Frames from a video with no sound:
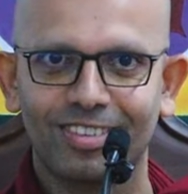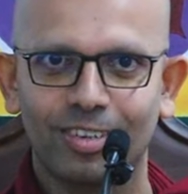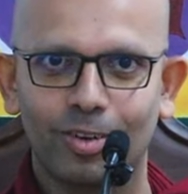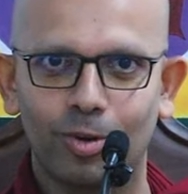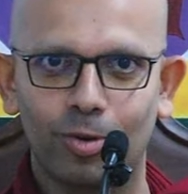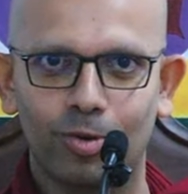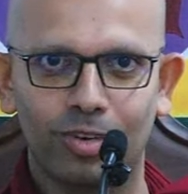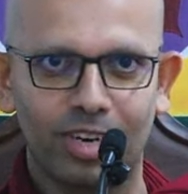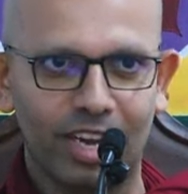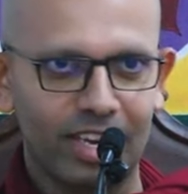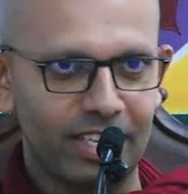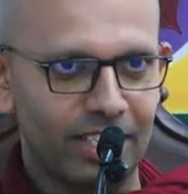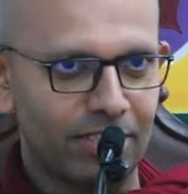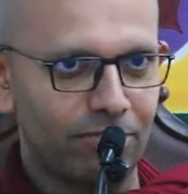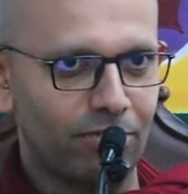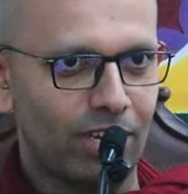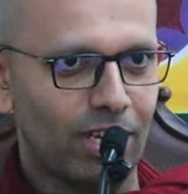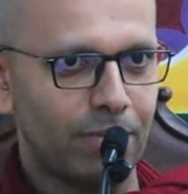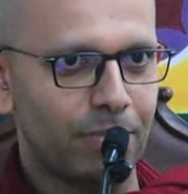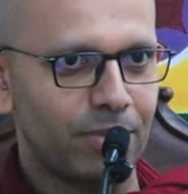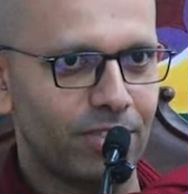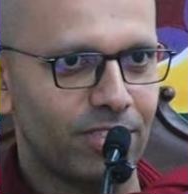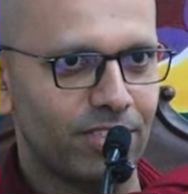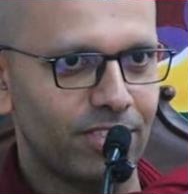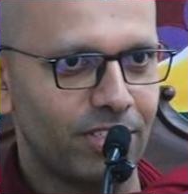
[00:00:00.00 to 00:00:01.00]
Or
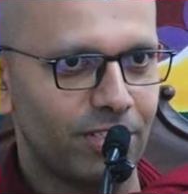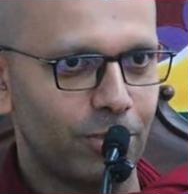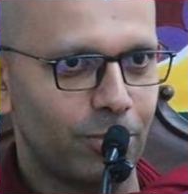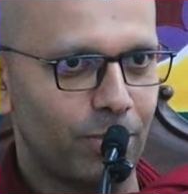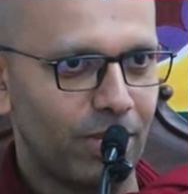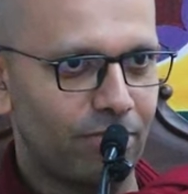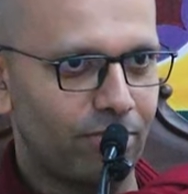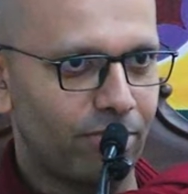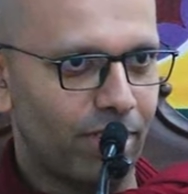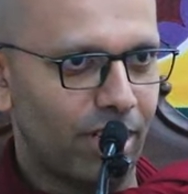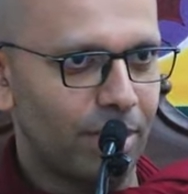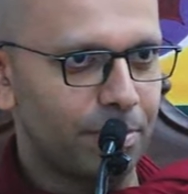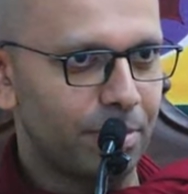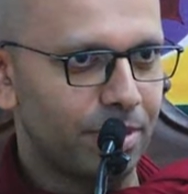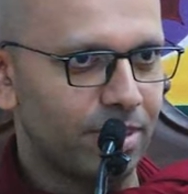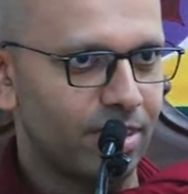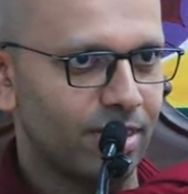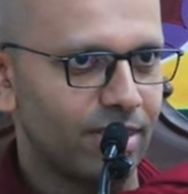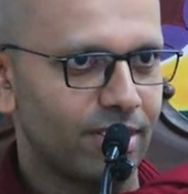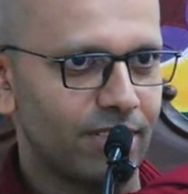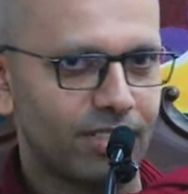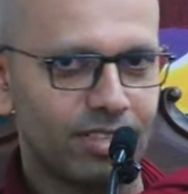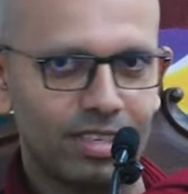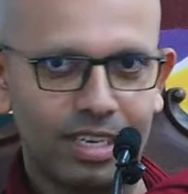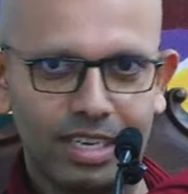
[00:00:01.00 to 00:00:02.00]
95% you and
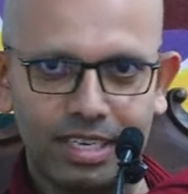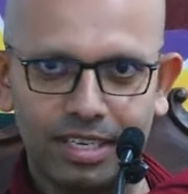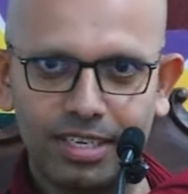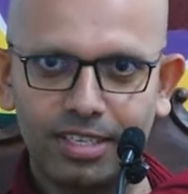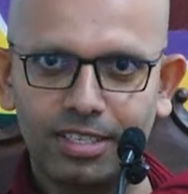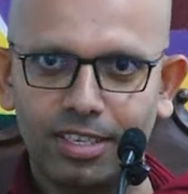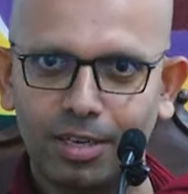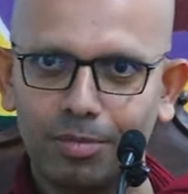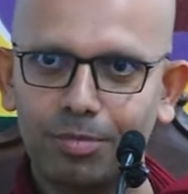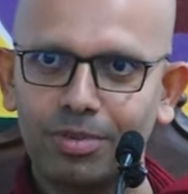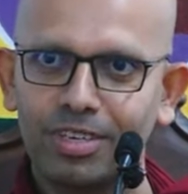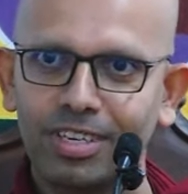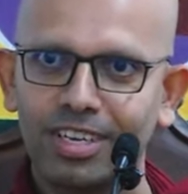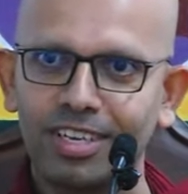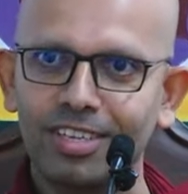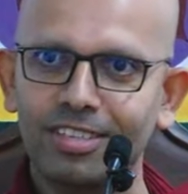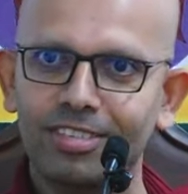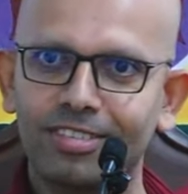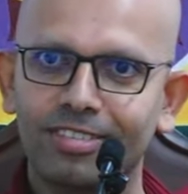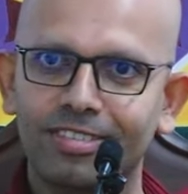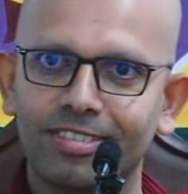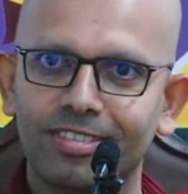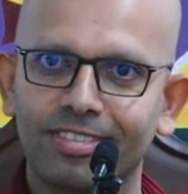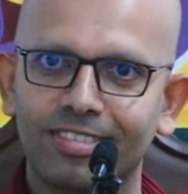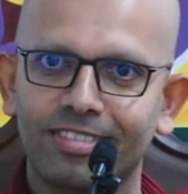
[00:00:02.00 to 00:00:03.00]
5% kidney somebody
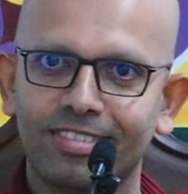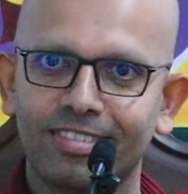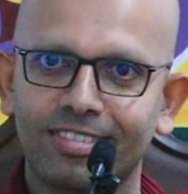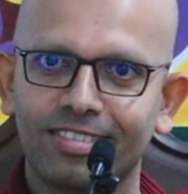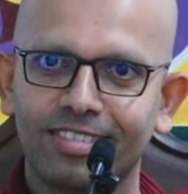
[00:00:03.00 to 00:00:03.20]
else?